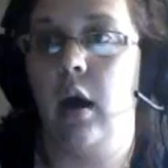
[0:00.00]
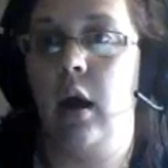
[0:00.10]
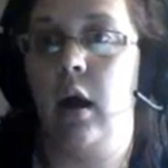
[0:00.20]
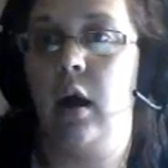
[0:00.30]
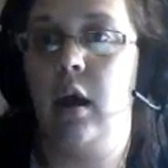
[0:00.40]

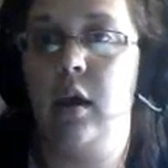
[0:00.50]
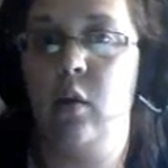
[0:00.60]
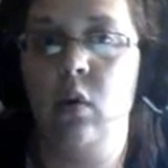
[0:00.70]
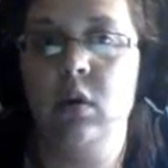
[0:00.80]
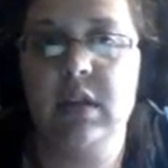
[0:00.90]
I
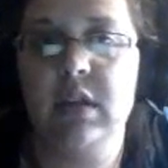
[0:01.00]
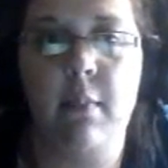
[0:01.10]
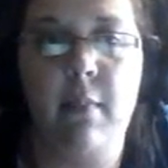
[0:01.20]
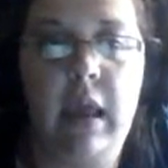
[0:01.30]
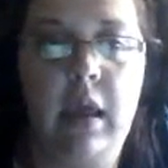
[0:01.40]
was going to
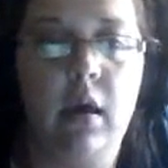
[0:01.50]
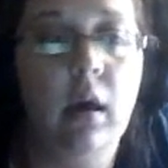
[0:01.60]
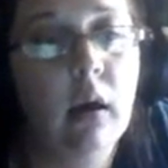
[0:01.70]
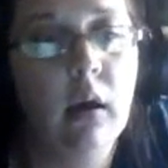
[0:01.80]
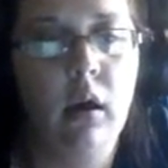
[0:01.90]
make
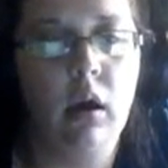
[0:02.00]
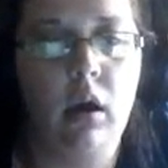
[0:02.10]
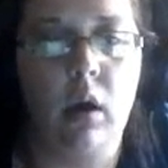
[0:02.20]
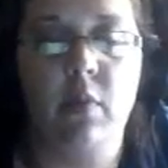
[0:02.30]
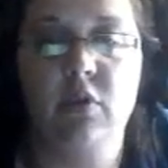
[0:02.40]
a
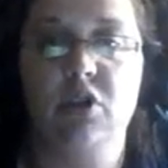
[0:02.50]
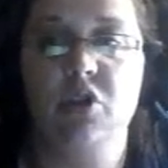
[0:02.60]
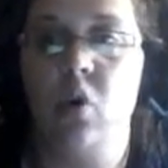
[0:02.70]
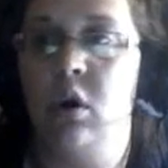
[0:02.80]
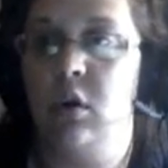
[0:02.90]
couple
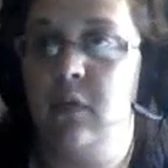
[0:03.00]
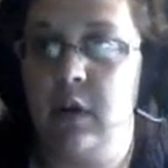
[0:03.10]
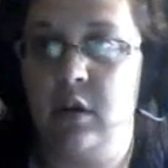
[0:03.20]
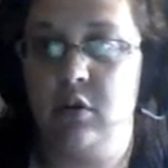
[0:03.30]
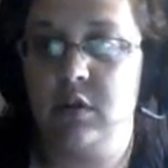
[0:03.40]
tutorial
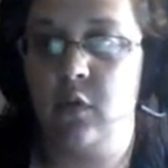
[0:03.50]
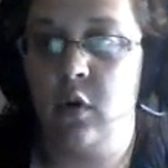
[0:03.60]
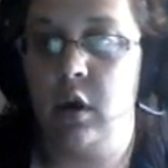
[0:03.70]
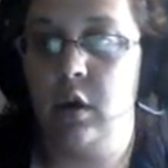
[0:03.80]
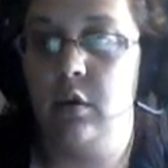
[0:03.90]
videos for
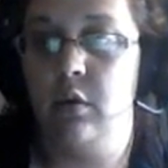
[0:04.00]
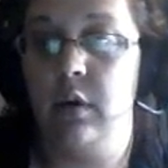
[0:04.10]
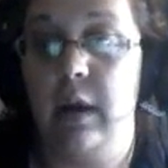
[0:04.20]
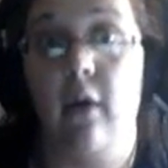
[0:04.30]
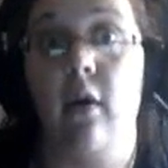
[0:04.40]
you.
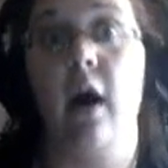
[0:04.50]
Now,